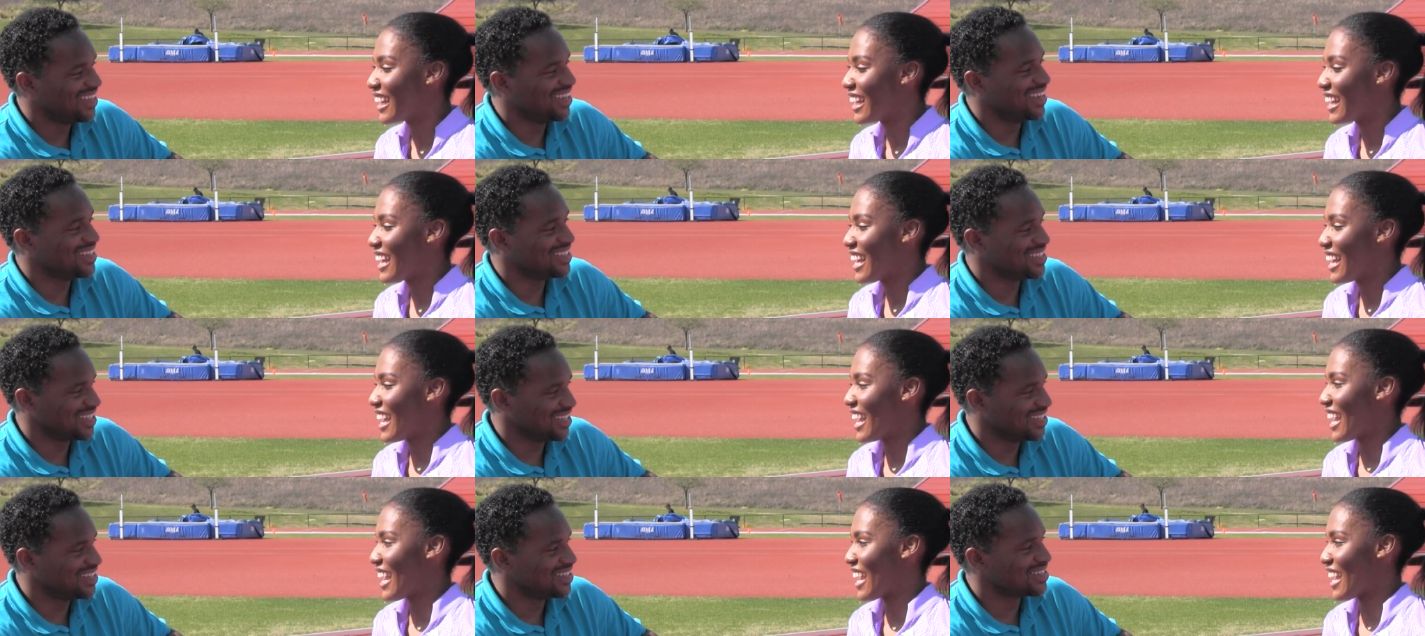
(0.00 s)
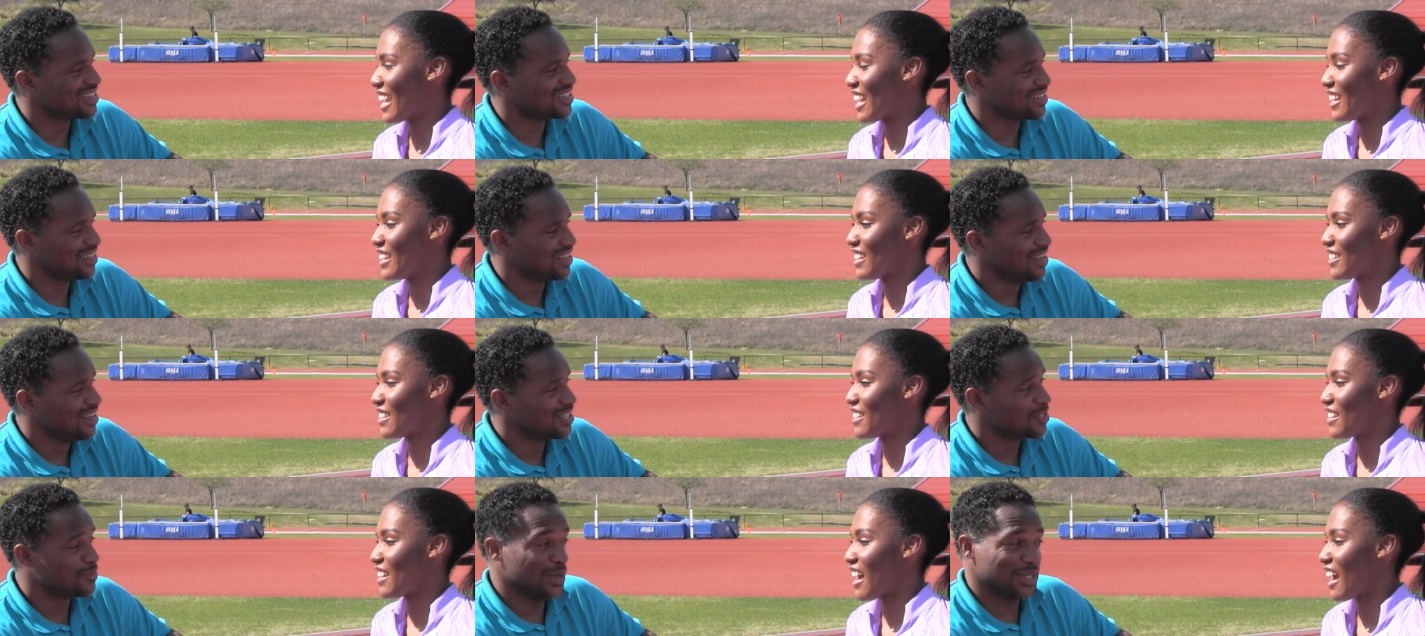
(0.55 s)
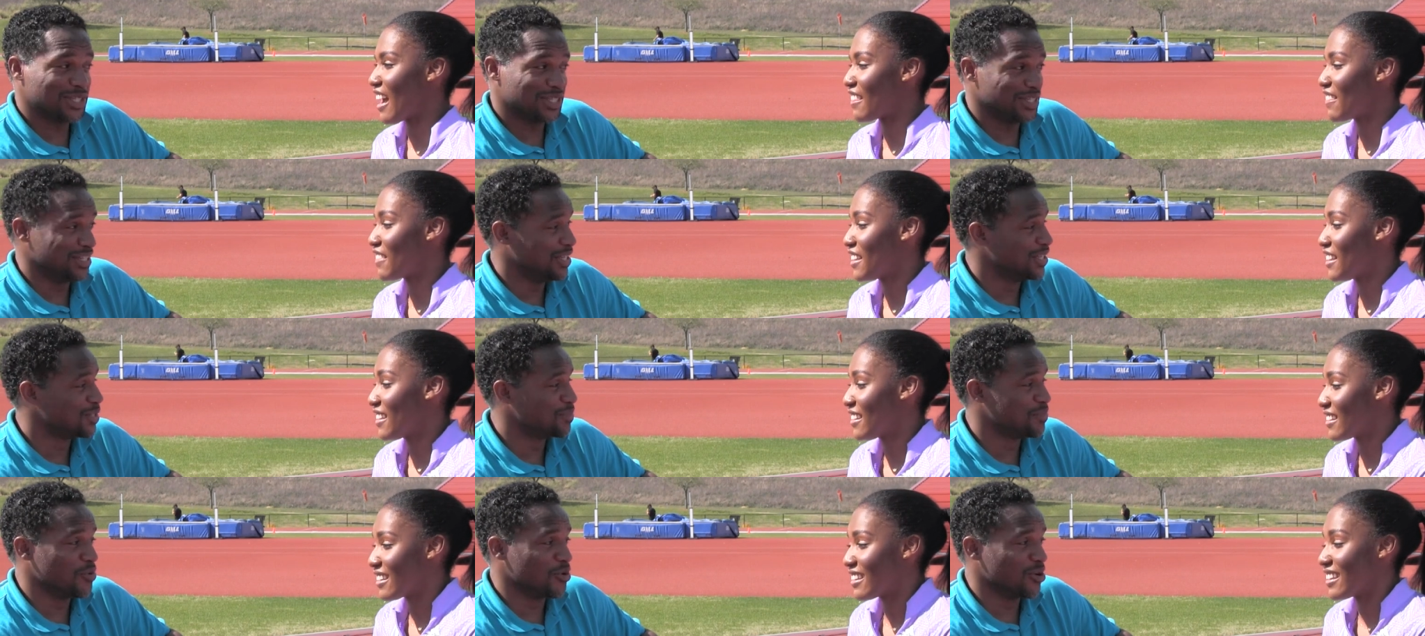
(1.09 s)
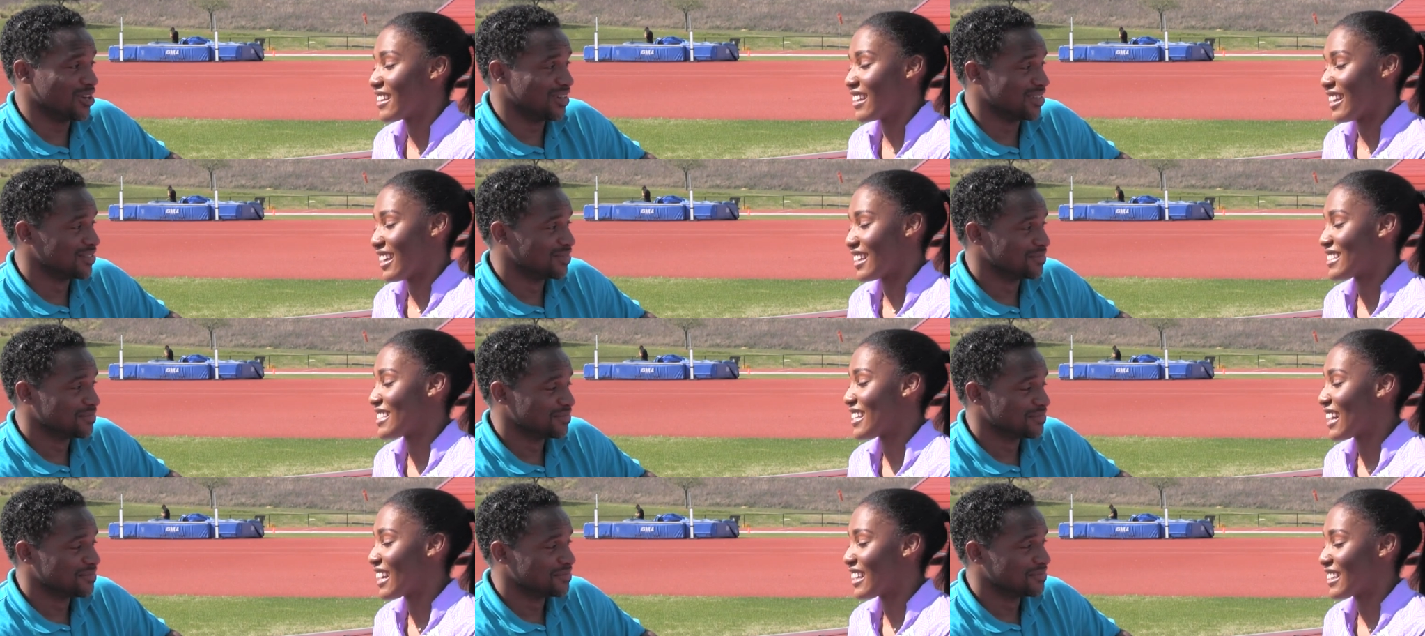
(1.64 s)
Speaker 1: Yes, it is. And especially I in think, this sport.
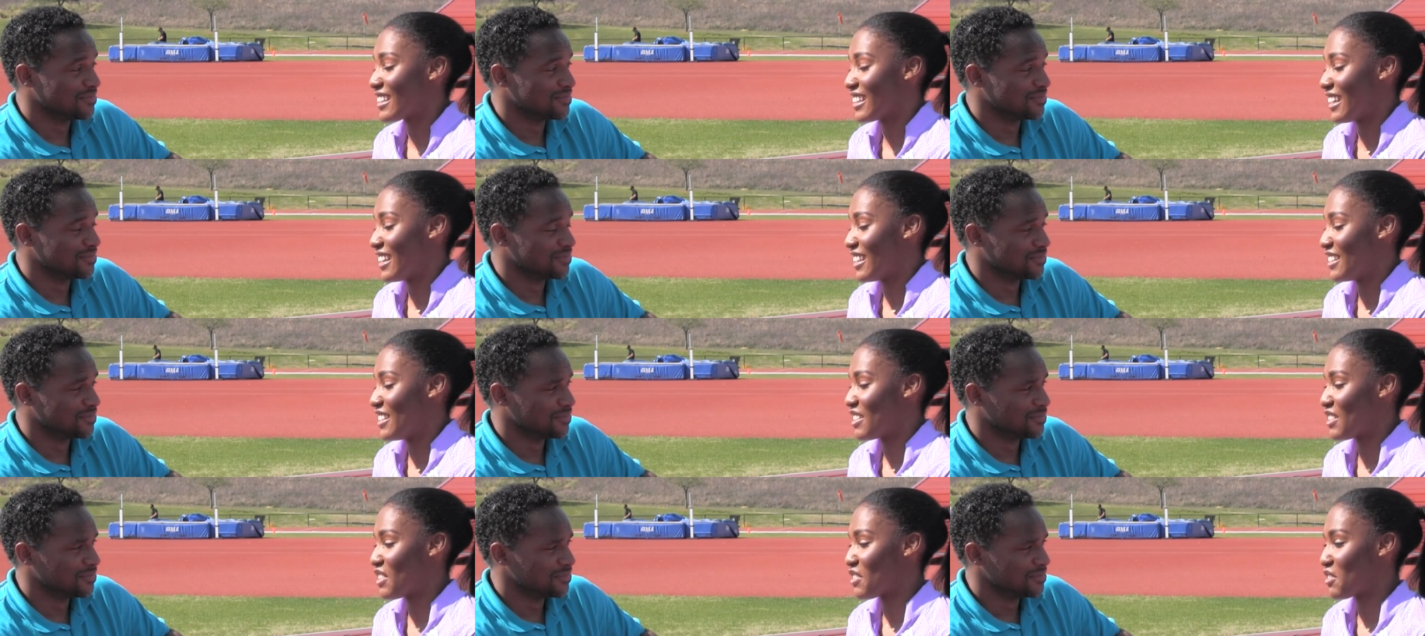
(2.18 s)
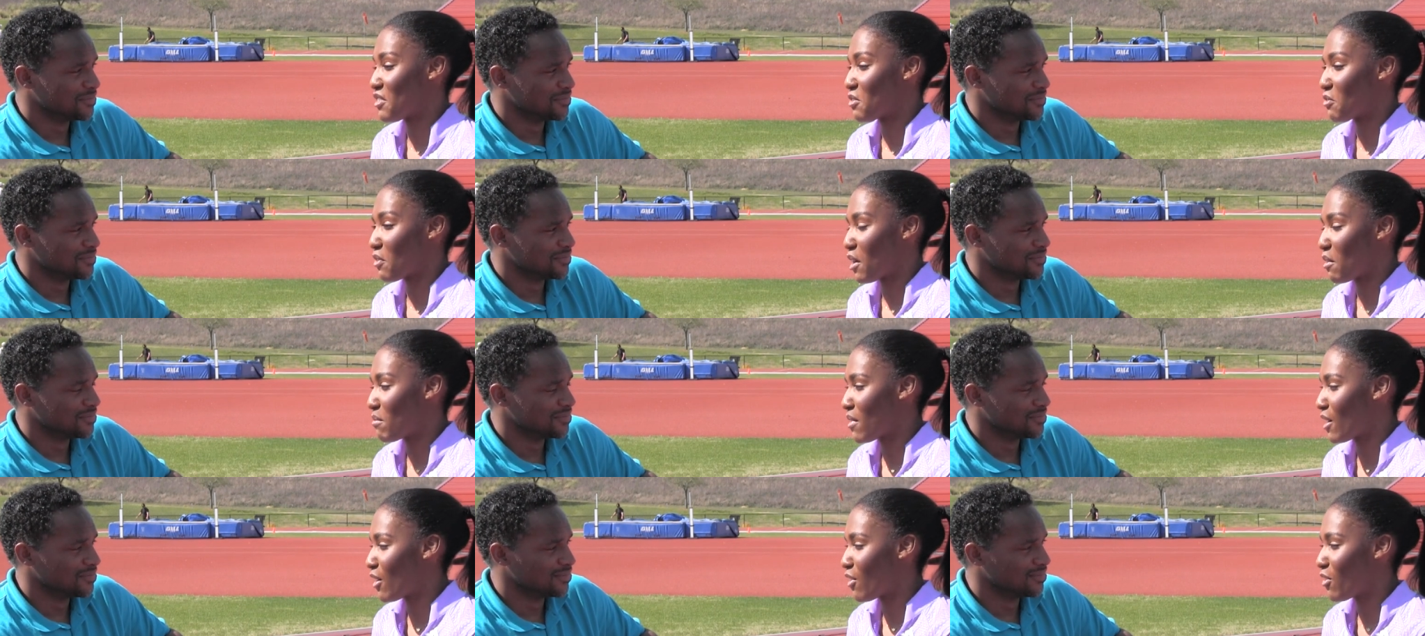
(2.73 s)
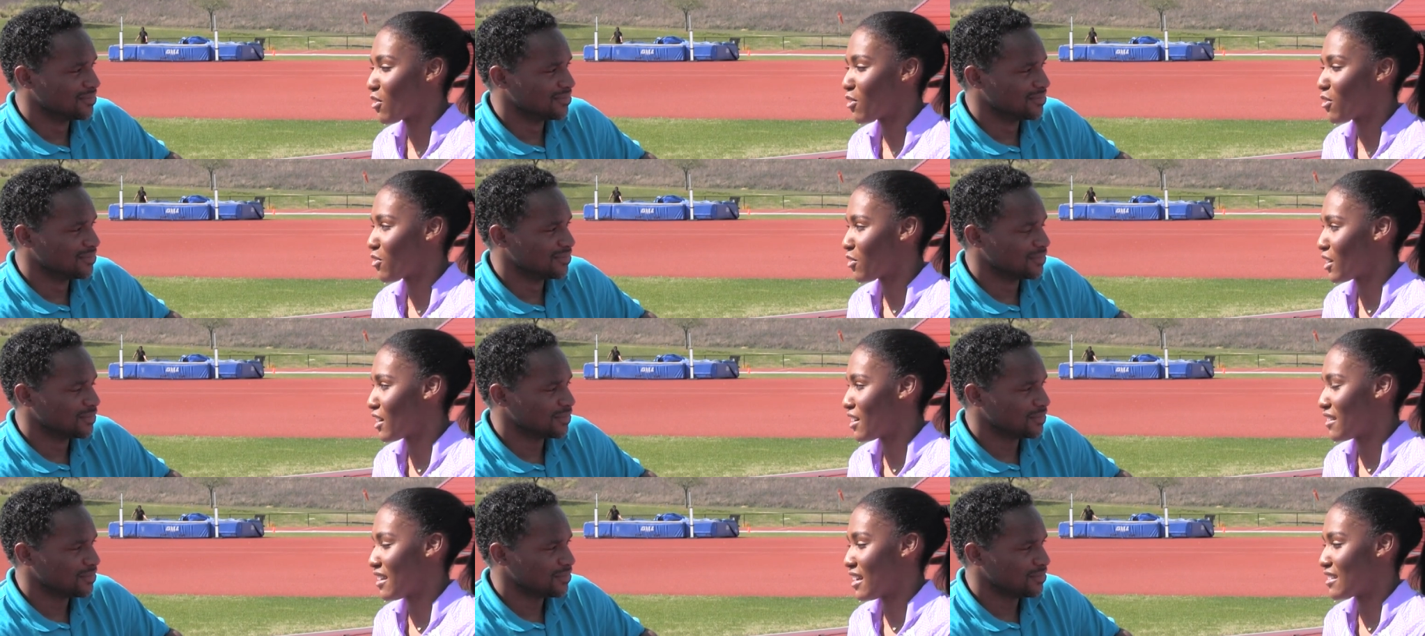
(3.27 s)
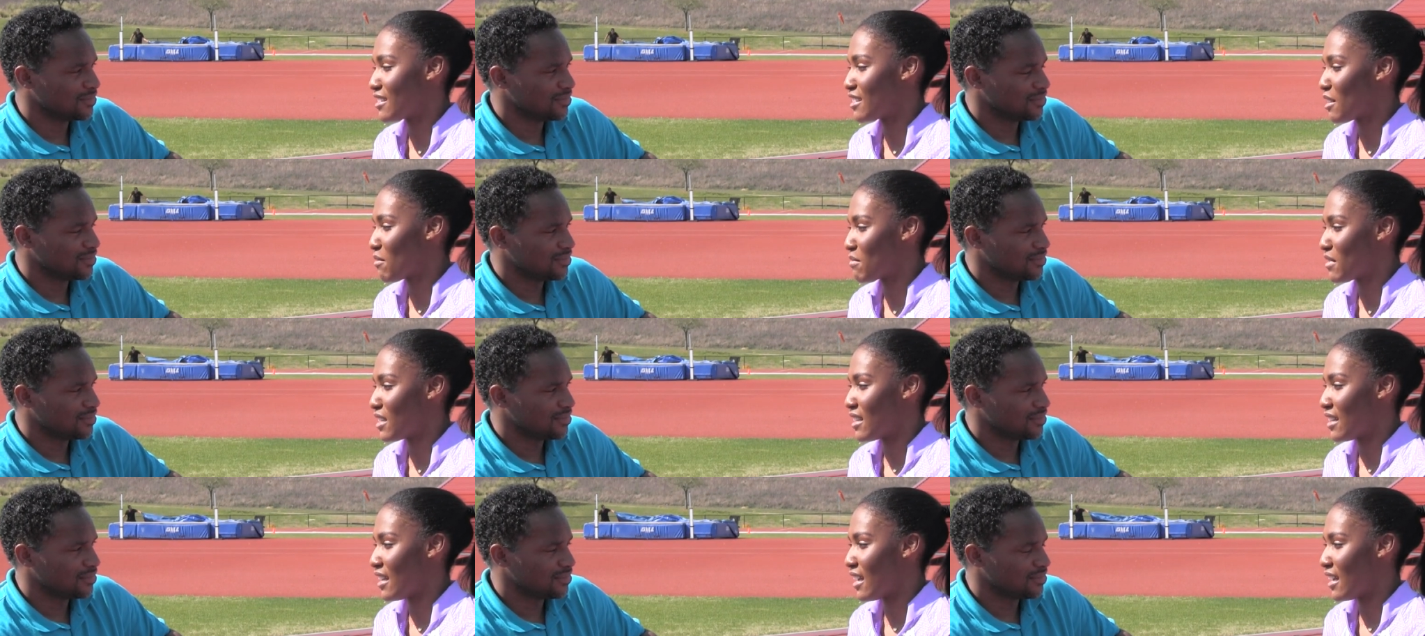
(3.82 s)
Exactly. And throughout my whole career, that's
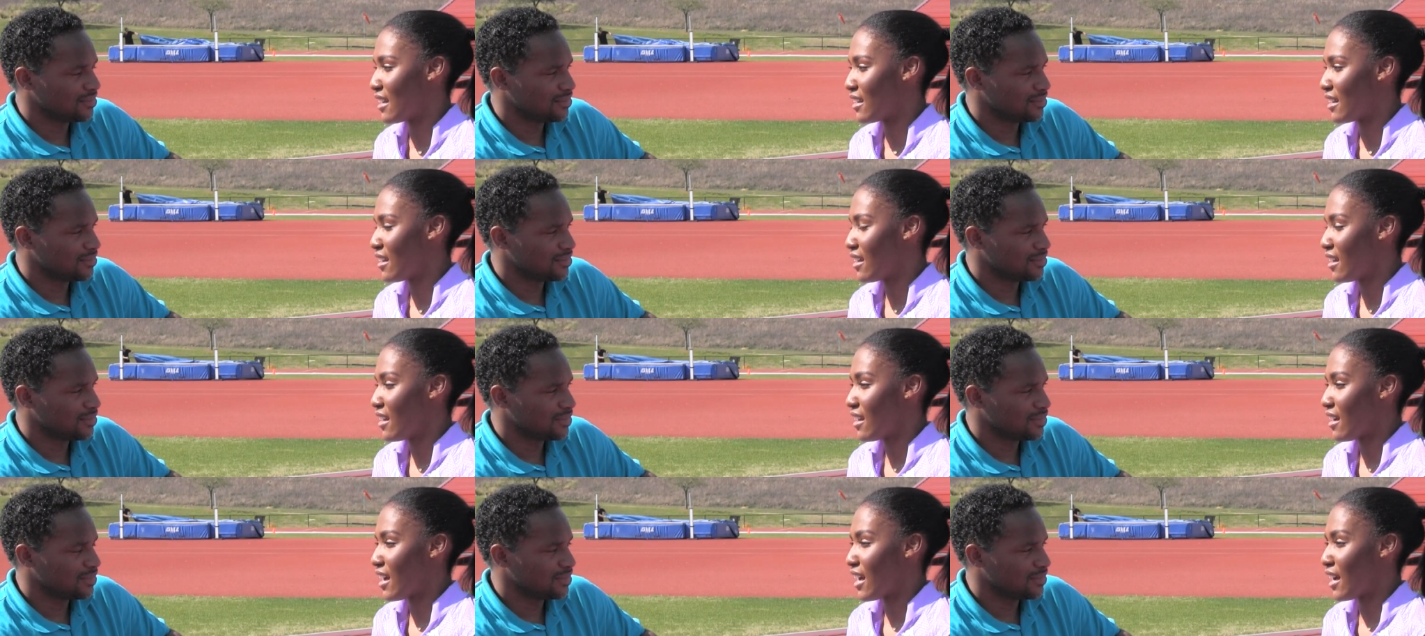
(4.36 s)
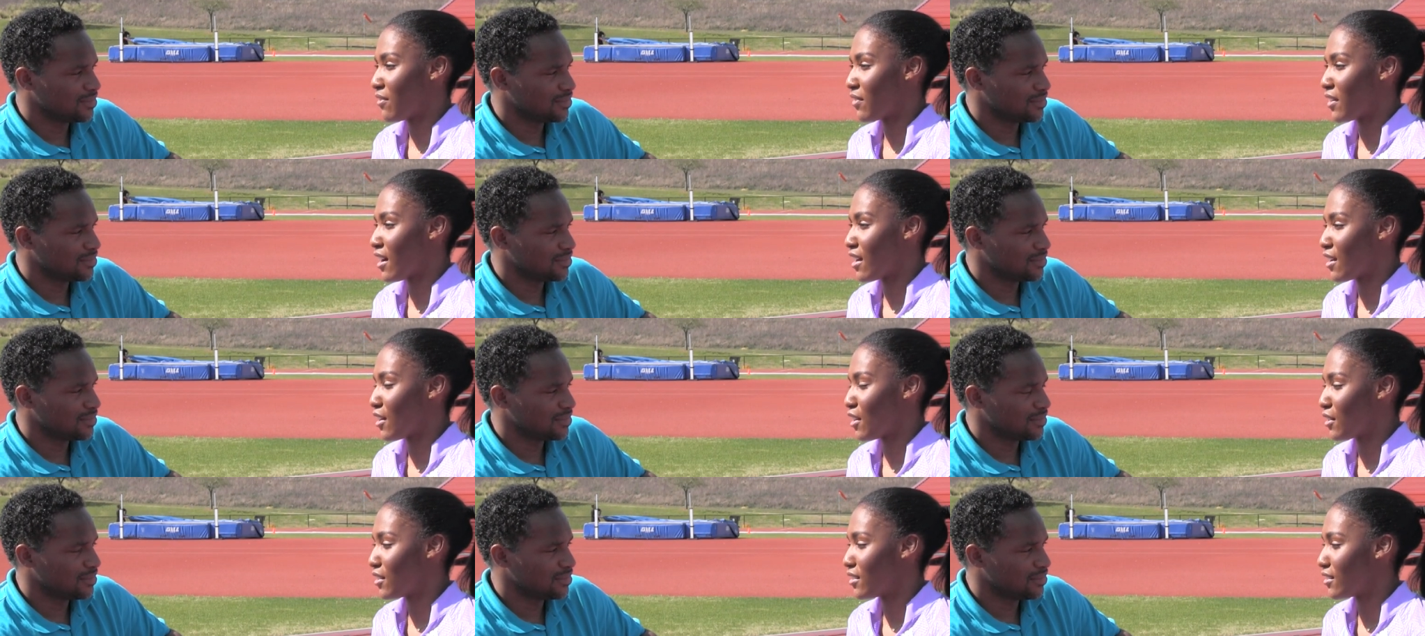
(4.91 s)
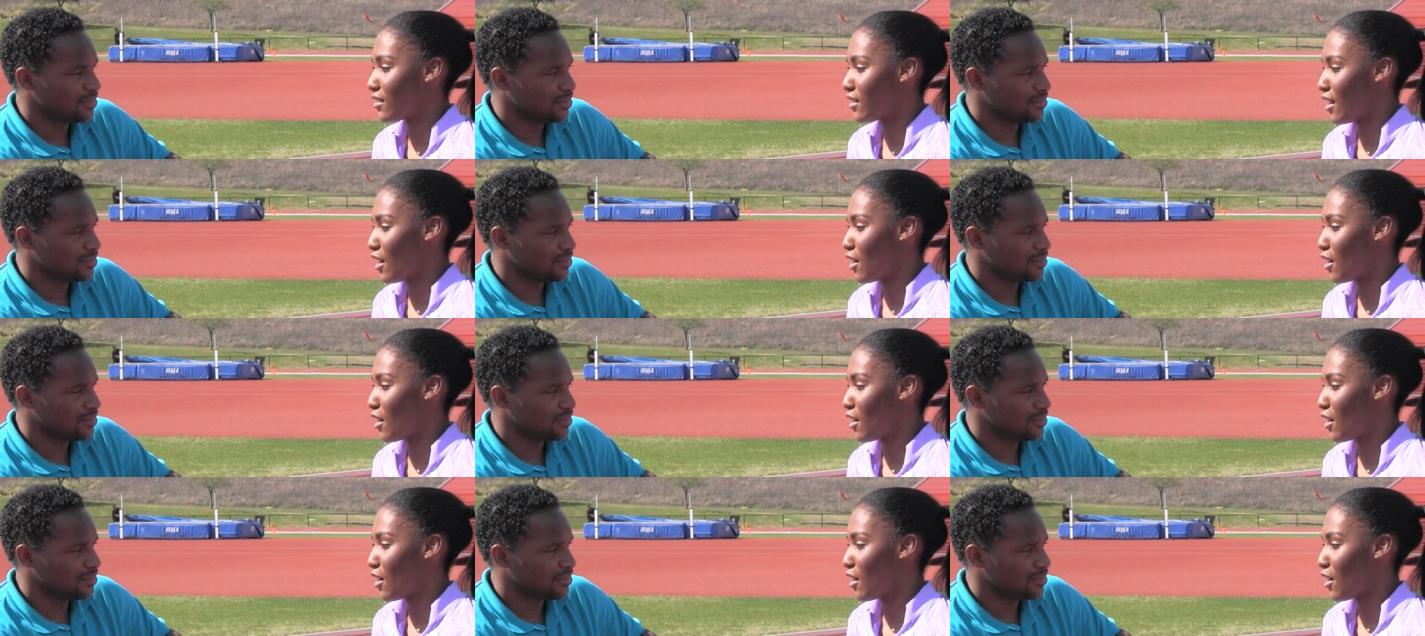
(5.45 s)
something that I've kind of